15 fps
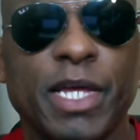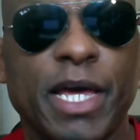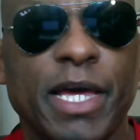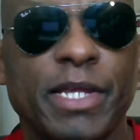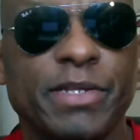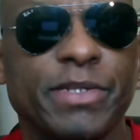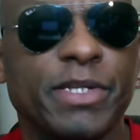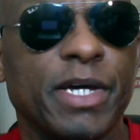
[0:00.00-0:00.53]

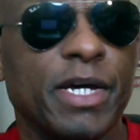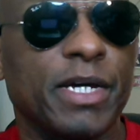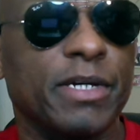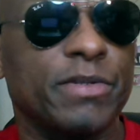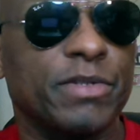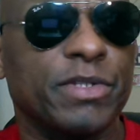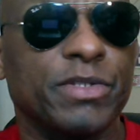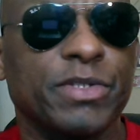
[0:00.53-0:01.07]
and
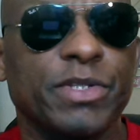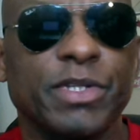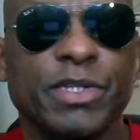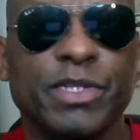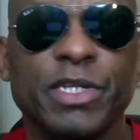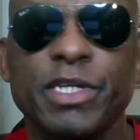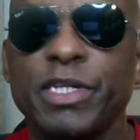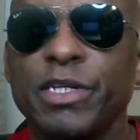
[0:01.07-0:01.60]

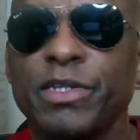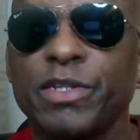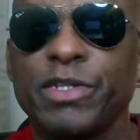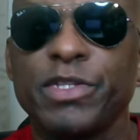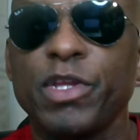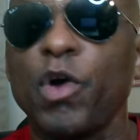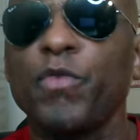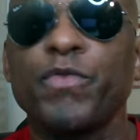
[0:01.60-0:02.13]
the
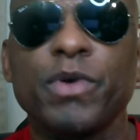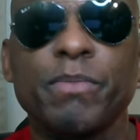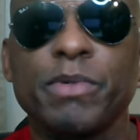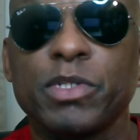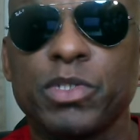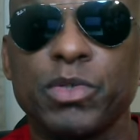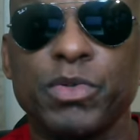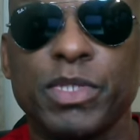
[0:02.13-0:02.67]
November
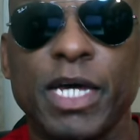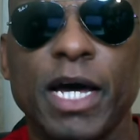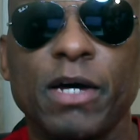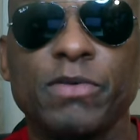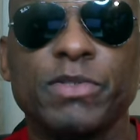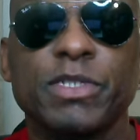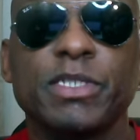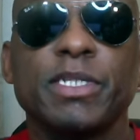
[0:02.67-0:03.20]

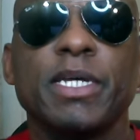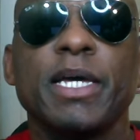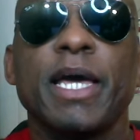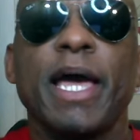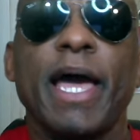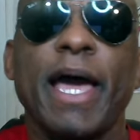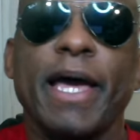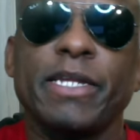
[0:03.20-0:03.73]

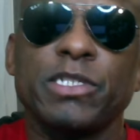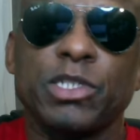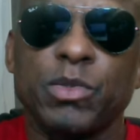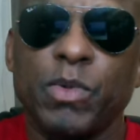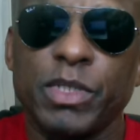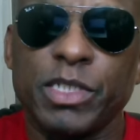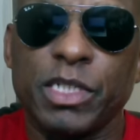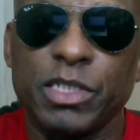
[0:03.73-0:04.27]

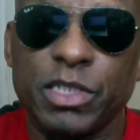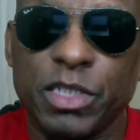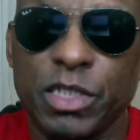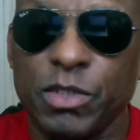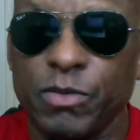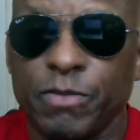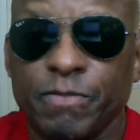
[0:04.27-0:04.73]
2022.